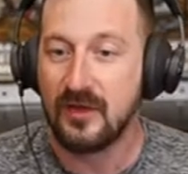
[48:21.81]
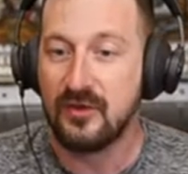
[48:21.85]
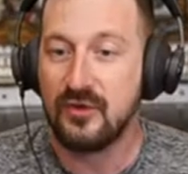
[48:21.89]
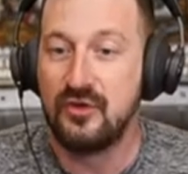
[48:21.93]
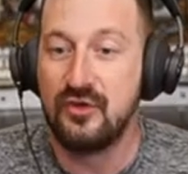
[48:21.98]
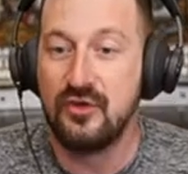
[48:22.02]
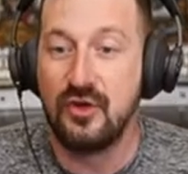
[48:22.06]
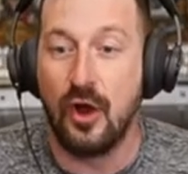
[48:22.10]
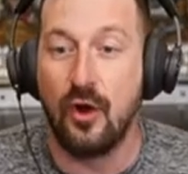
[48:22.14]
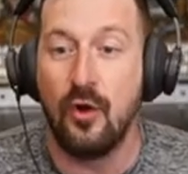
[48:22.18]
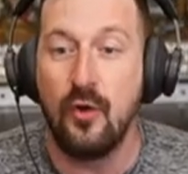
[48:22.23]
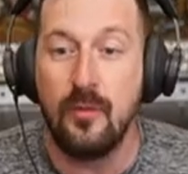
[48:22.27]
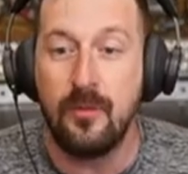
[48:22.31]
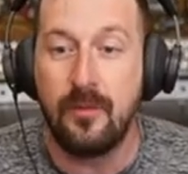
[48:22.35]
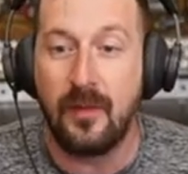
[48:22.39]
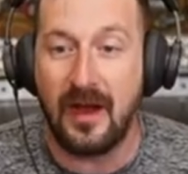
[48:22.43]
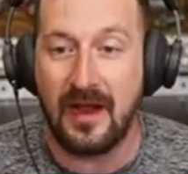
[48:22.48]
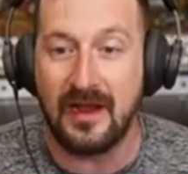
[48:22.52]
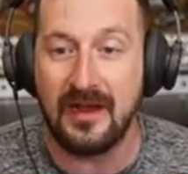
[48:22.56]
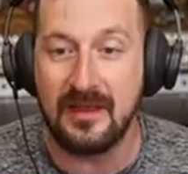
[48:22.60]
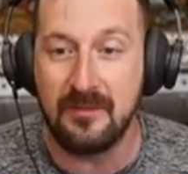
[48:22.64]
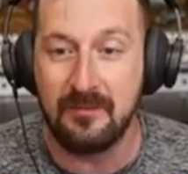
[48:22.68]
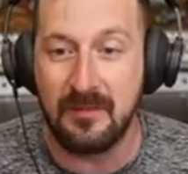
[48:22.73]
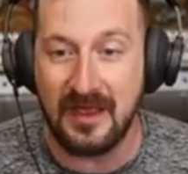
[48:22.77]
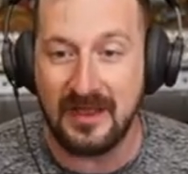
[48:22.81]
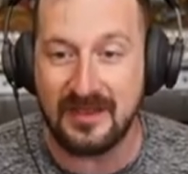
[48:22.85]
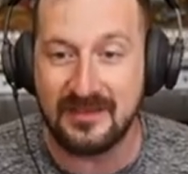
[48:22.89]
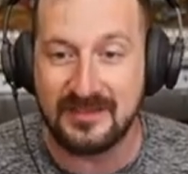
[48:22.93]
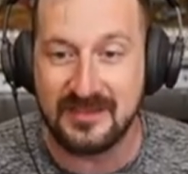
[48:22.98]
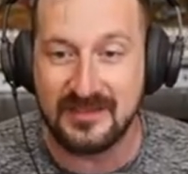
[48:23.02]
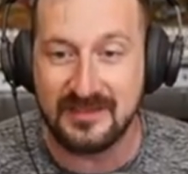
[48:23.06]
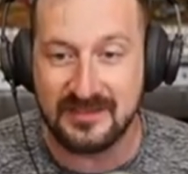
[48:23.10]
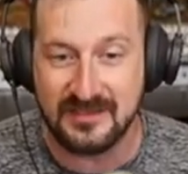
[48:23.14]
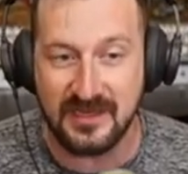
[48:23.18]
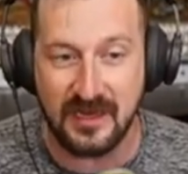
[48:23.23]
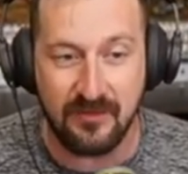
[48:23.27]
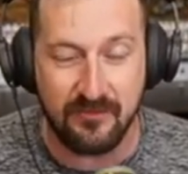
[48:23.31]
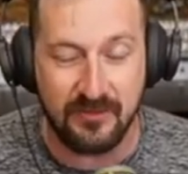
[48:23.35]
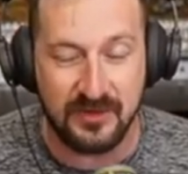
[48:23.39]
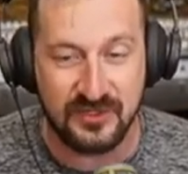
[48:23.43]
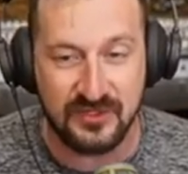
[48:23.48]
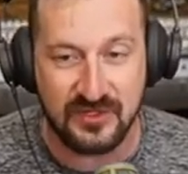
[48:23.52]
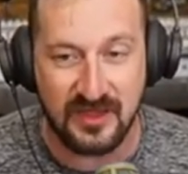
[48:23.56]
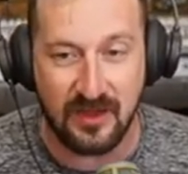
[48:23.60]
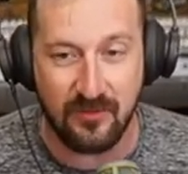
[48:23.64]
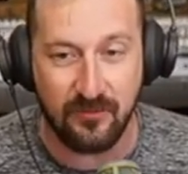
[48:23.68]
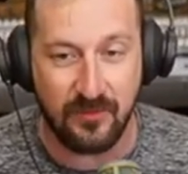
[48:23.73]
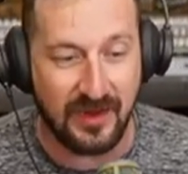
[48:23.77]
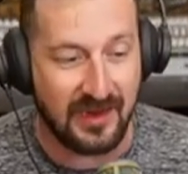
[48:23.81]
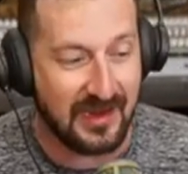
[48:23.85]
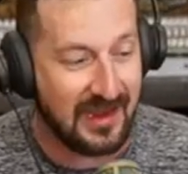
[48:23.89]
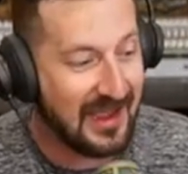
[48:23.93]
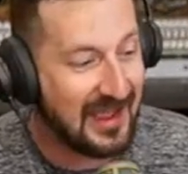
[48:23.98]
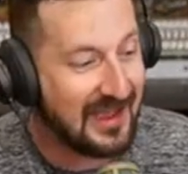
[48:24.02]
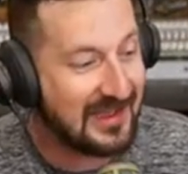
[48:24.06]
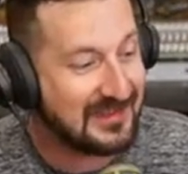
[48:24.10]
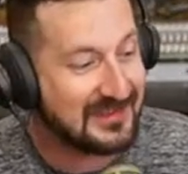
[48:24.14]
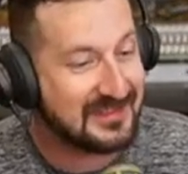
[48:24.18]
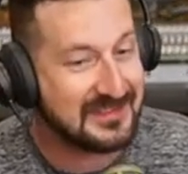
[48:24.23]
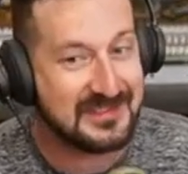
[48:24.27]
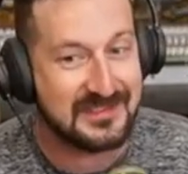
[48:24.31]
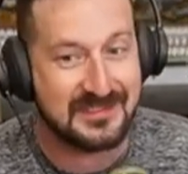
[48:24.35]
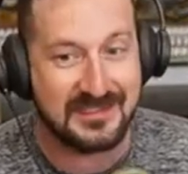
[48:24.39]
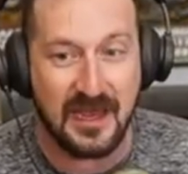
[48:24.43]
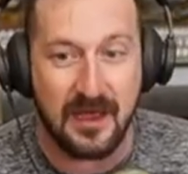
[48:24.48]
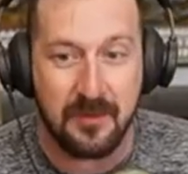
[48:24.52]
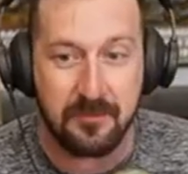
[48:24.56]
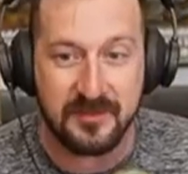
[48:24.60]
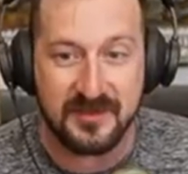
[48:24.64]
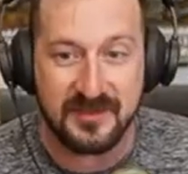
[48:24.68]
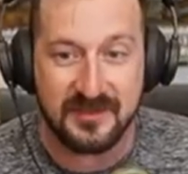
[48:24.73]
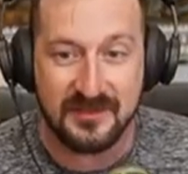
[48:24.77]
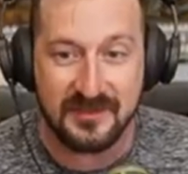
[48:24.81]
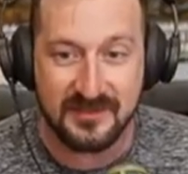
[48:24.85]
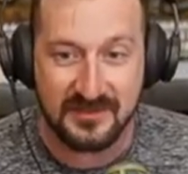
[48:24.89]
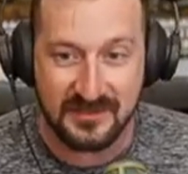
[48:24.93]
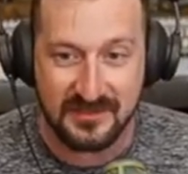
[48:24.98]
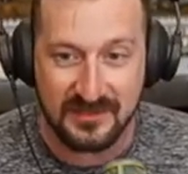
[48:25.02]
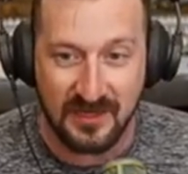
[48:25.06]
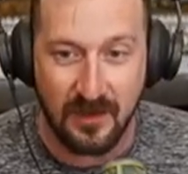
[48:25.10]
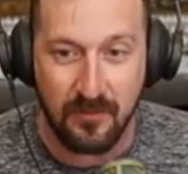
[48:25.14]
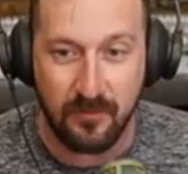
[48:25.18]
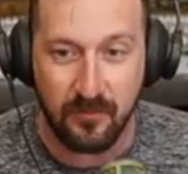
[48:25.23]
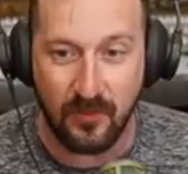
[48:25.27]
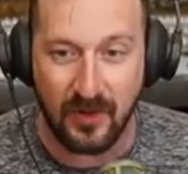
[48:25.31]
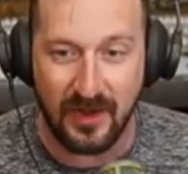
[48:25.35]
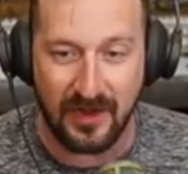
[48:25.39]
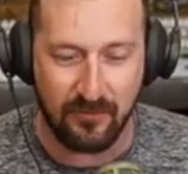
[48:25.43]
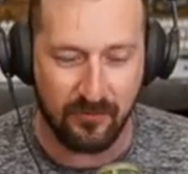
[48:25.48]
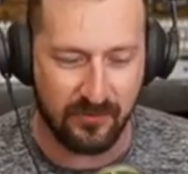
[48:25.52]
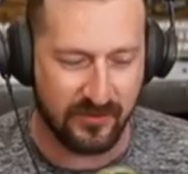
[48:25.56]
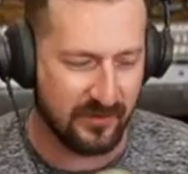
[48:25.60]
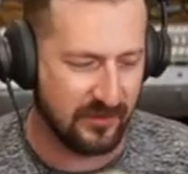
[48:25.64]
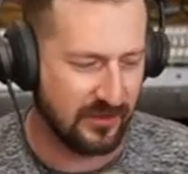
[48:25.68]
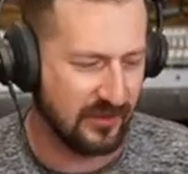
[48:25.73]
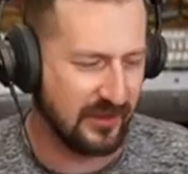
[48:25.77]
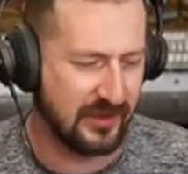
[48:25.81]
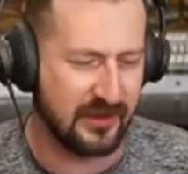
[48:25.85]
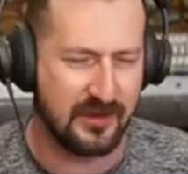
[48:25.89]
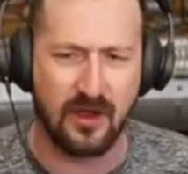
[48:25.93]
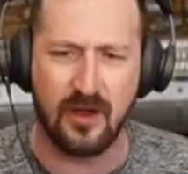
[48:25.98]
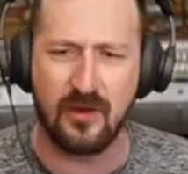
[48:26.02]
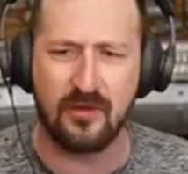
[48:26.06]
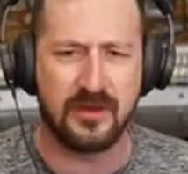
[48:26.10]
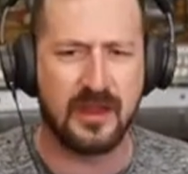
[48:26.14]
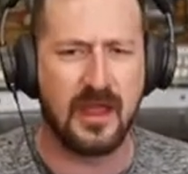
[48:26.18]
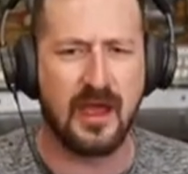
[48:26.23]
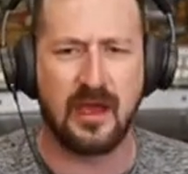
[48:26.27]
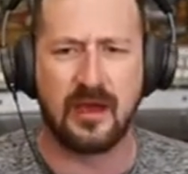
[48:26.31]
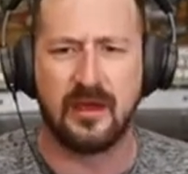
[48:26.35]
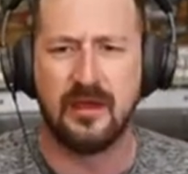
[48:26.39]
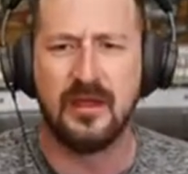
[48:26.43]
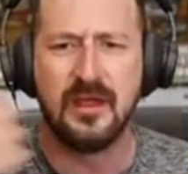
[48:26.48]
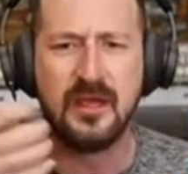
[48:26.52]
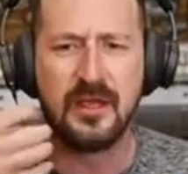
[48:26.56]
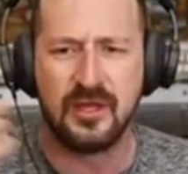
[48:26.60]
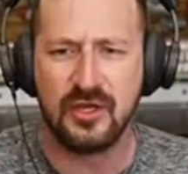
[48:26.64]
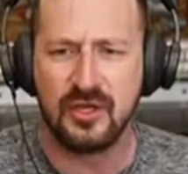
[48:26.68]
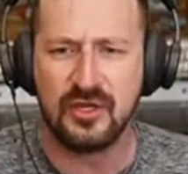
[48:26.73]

Nobody makes a sandwich that way except Subway, where they're like, oh, yeah,